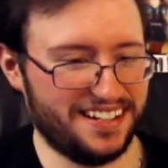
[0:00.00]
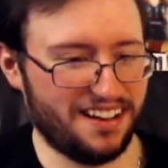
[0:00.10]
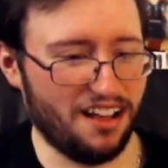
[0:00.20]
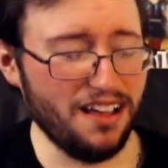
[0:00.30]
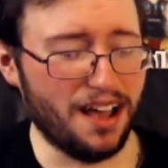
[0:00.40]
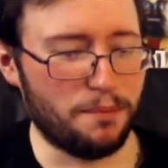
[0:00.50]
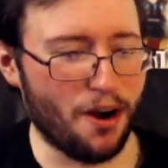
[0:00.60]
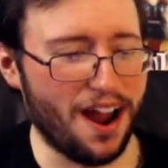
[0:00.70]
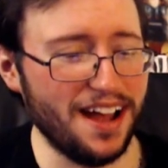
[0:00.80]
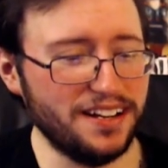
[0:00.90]
Hi,
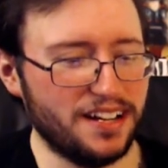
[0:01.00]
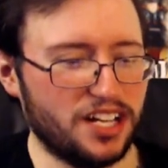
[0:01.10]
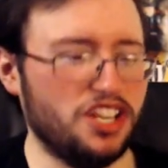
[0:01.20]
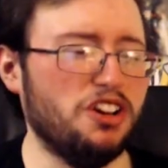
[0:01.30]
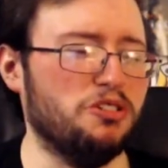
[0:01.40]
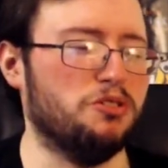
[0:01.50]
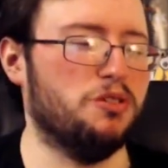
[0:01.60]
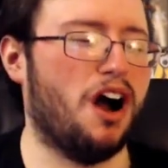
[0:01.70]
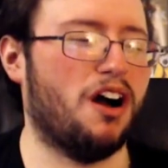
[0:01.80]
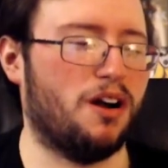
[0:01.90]
Grid! You
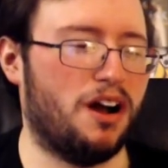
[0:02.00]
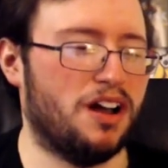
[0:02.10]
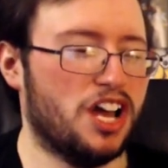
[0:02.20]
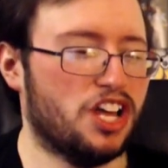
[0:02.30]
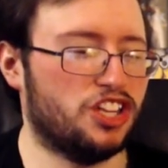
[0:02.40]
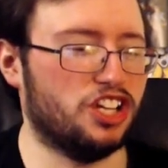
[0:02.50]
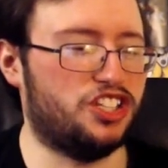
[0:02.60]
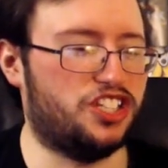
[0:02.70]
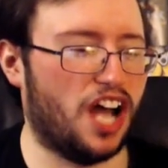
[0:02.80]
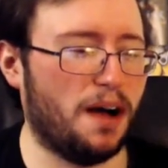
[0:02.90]
are the
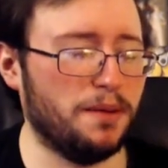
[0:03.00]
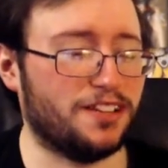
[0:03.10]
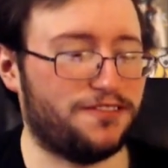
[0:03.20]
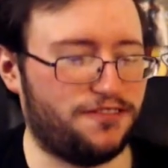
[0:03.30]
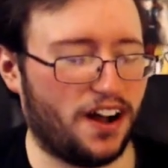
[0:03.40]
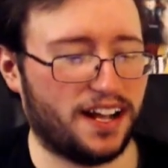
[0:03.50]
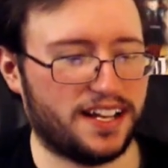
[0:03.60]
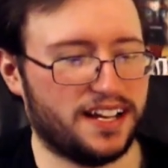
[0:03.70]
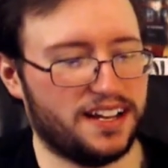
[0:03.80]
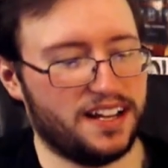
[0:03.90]
dumbest fuck!